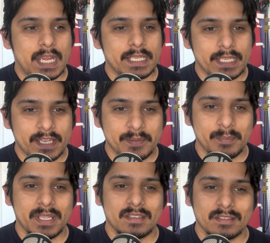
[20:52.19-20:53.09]
I kept
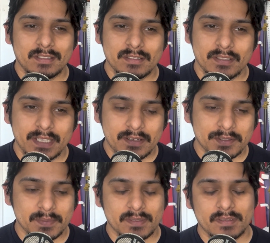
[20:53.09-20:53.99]
making these
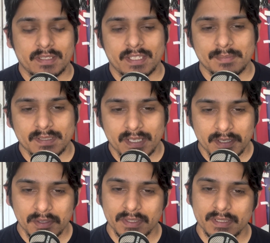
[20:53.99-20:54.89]
announcements and I kept
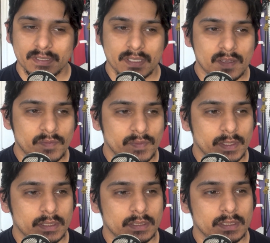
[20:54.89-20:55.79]
saying all this stuff,
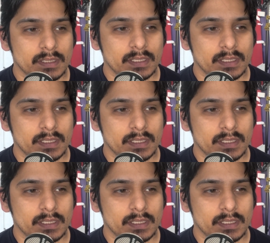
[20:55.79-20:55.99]
and